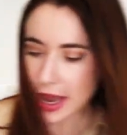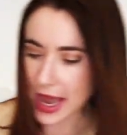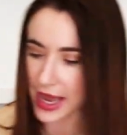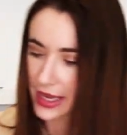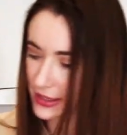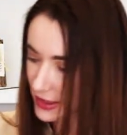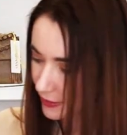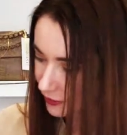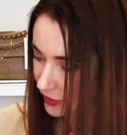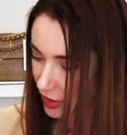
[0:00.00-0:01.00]
And
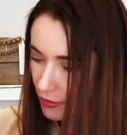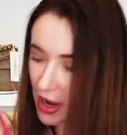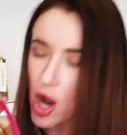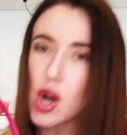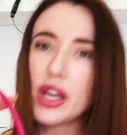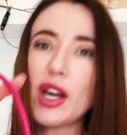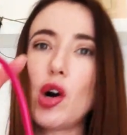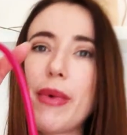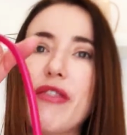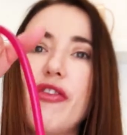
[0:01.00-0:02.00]
my only
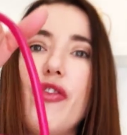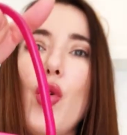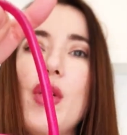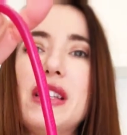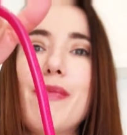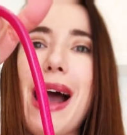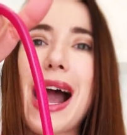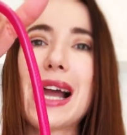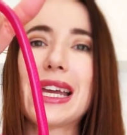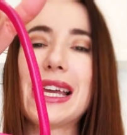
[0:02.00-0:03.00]
comment for this
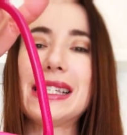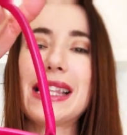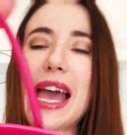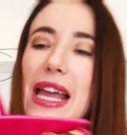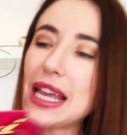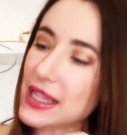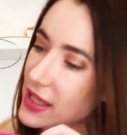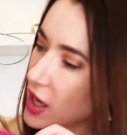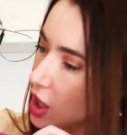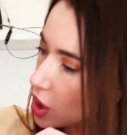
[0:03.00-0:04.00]
bag is there is
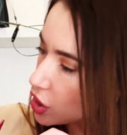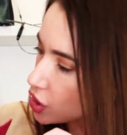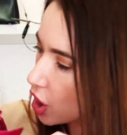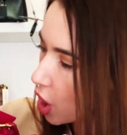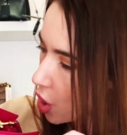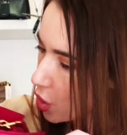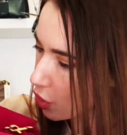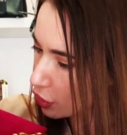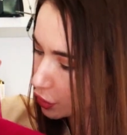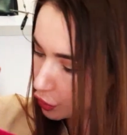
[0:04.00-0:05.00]

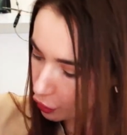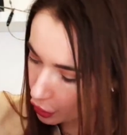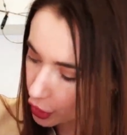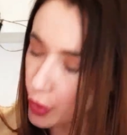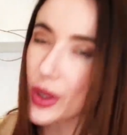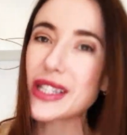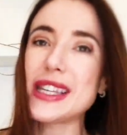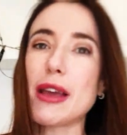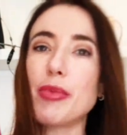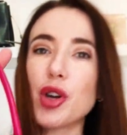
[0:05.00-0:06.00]
no true
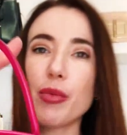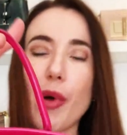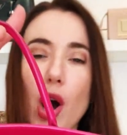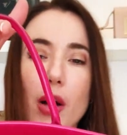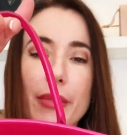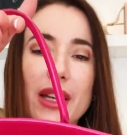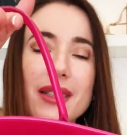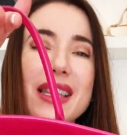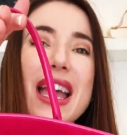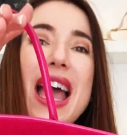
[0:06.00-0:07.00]
zip
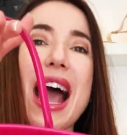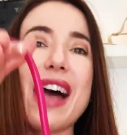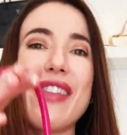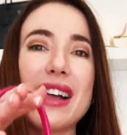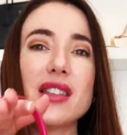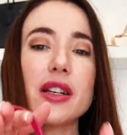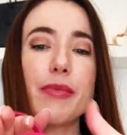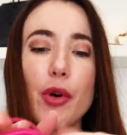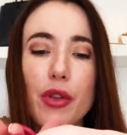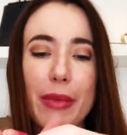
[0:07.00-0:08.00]
compartment, and that does
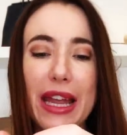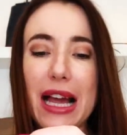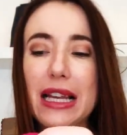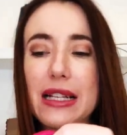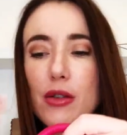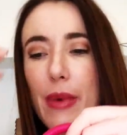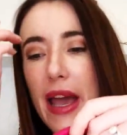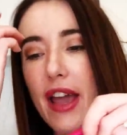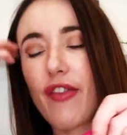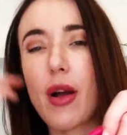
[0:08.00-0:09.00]
bother me a little
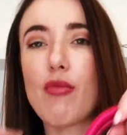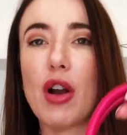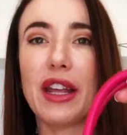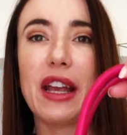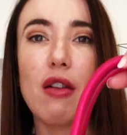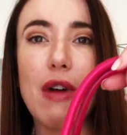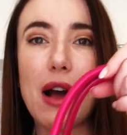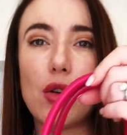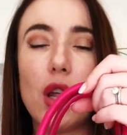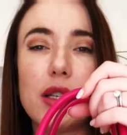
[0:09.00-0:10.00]
bit if I'm running
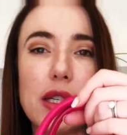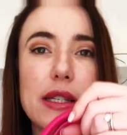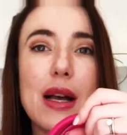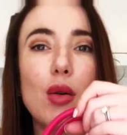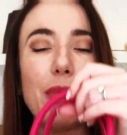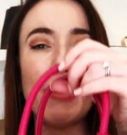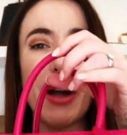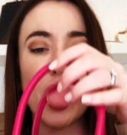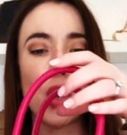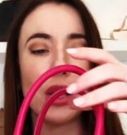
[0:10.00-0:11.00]
around London. So that would be
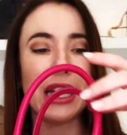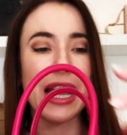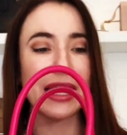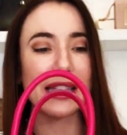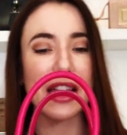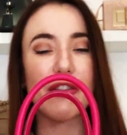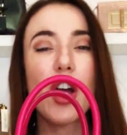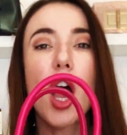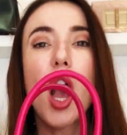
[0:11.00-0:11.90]
my only negative.